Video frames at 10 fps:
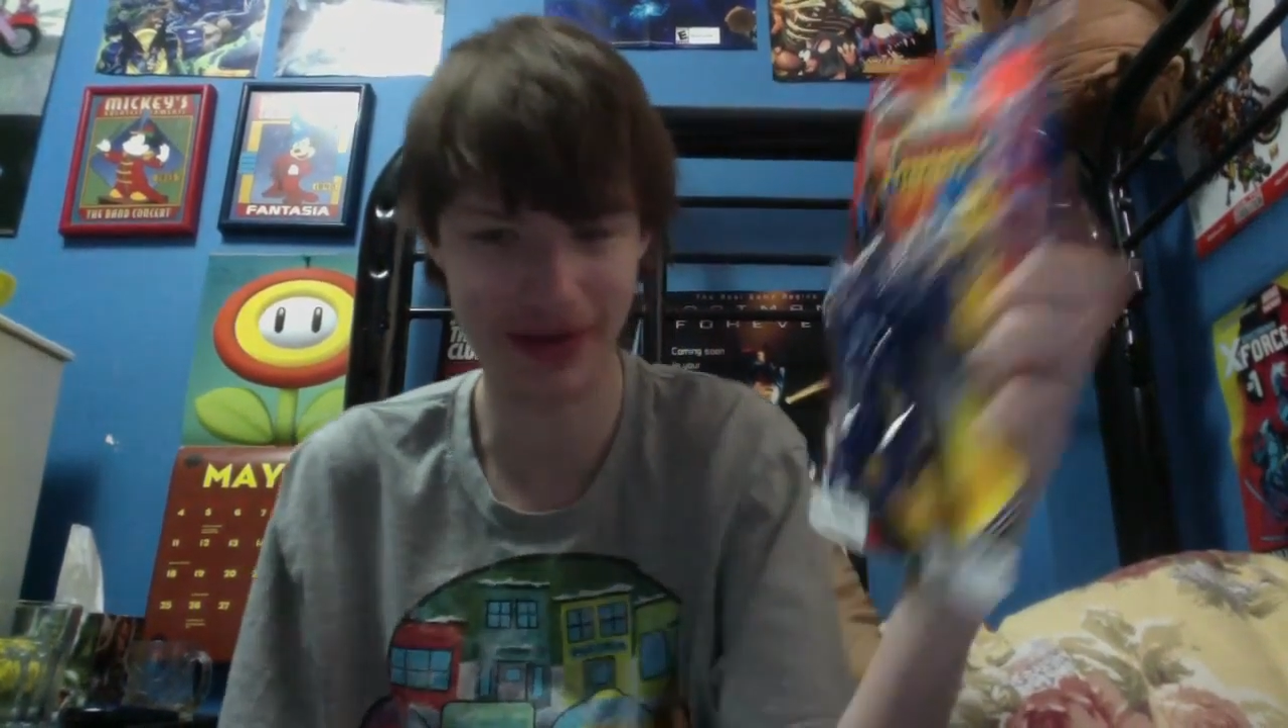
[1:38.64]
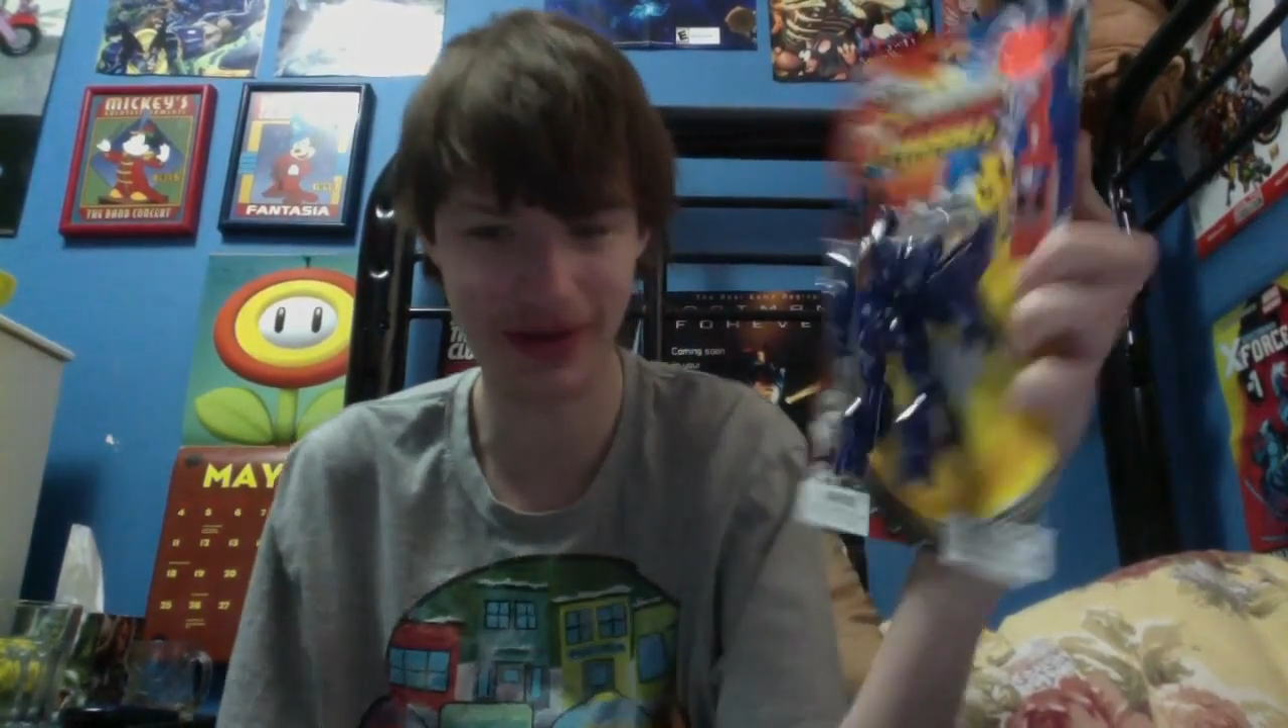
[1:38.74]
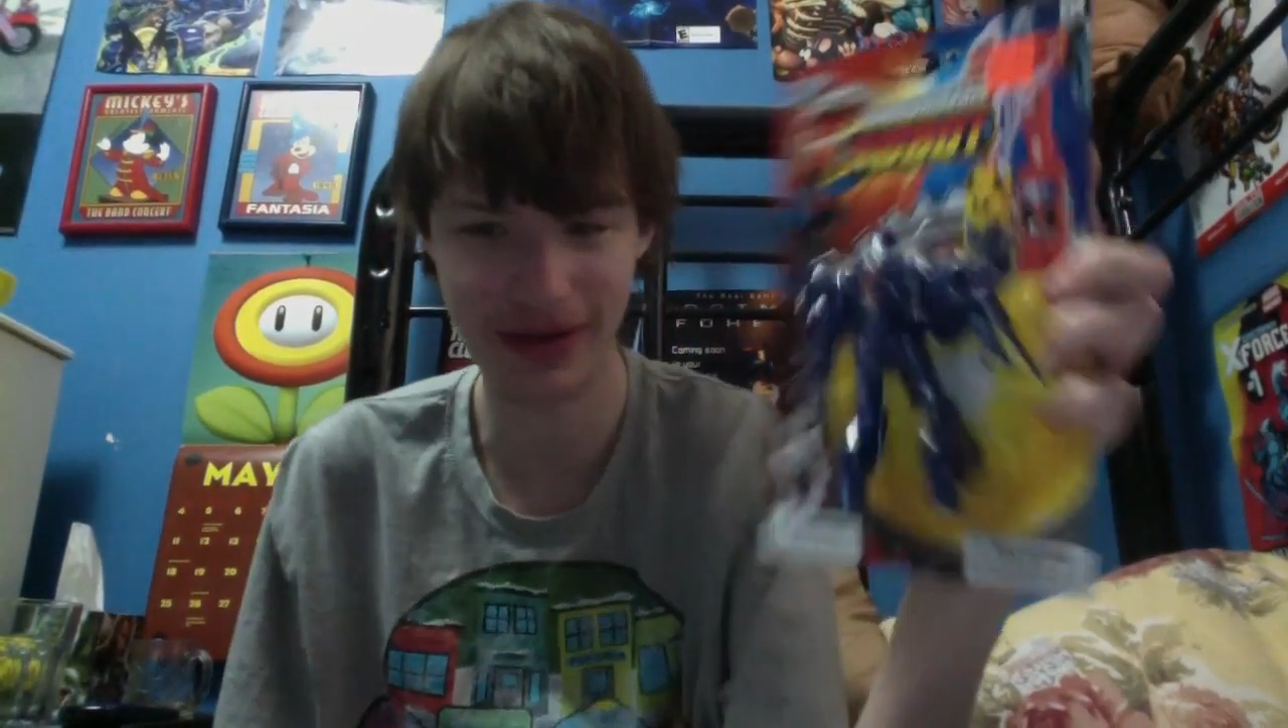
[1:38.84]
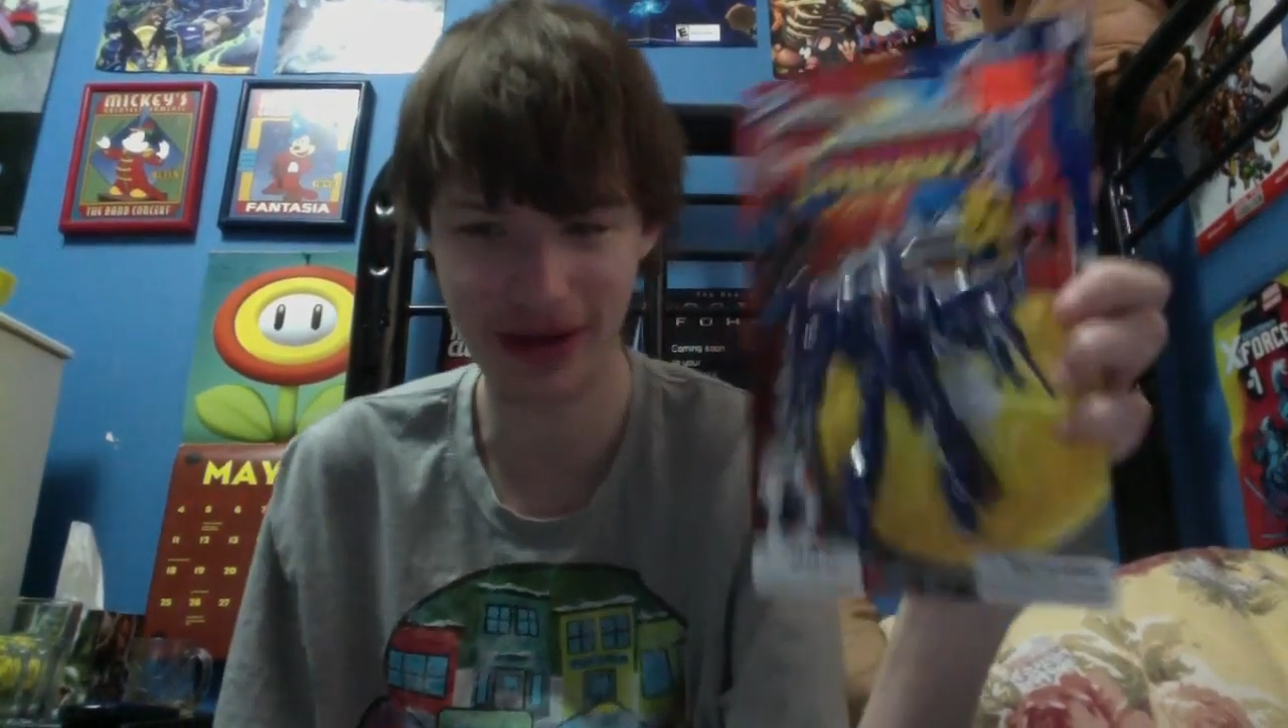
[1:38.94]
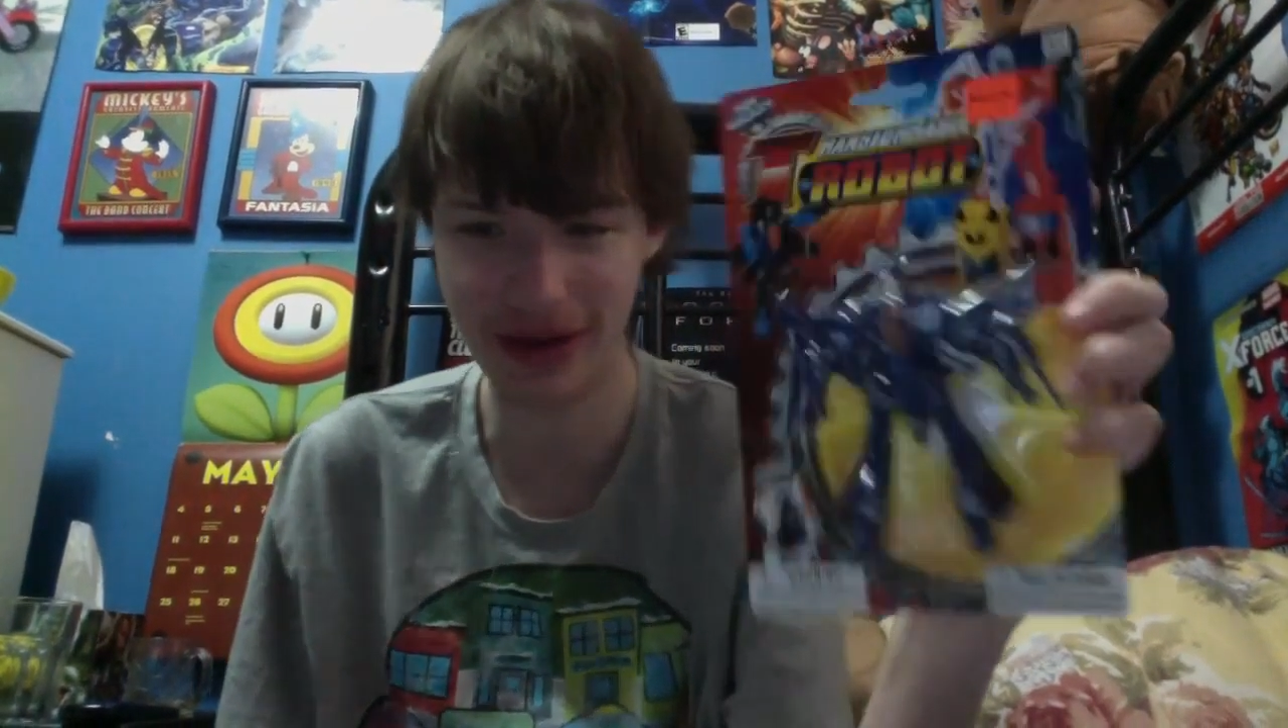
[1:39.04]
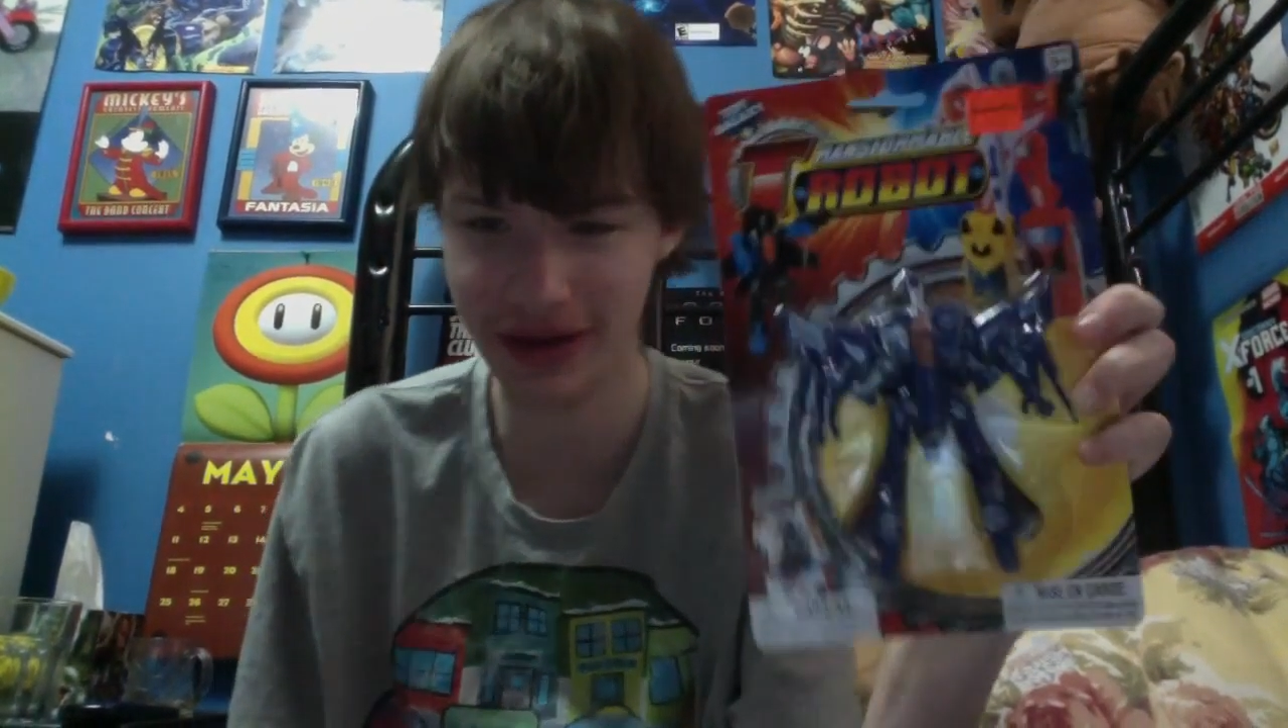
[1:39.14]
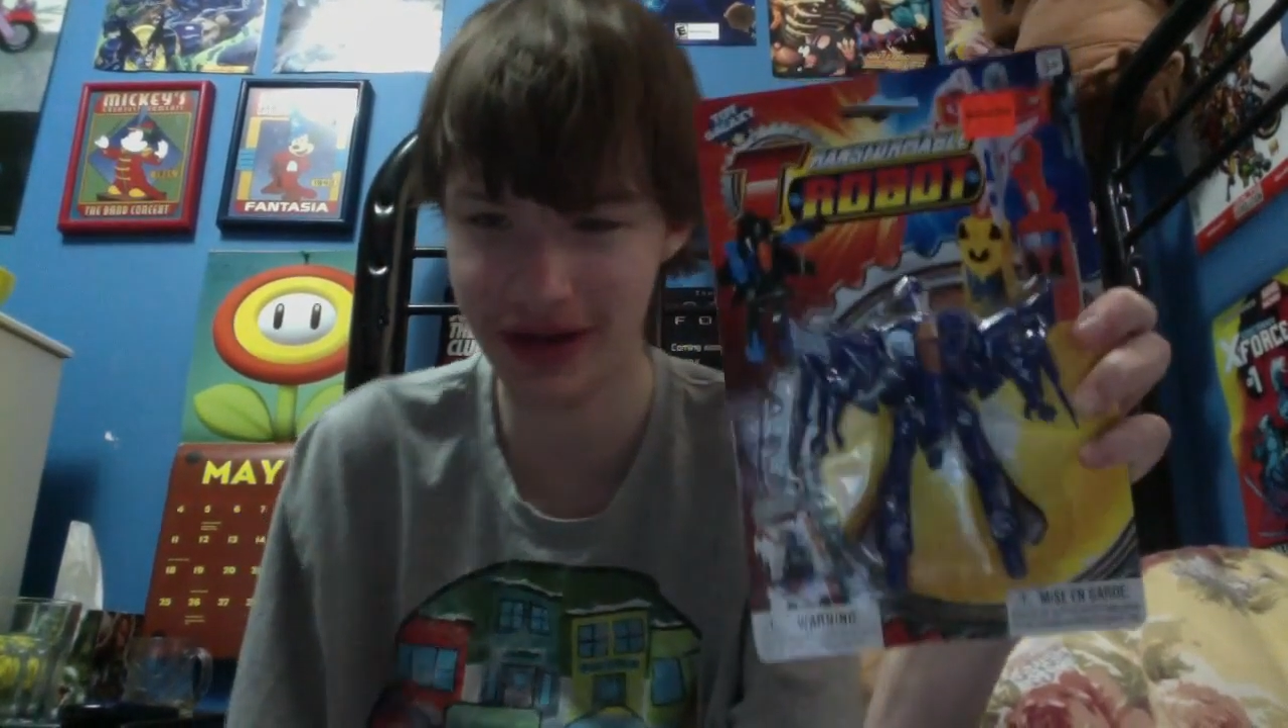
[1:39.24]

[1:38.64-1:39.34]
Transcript: knockoff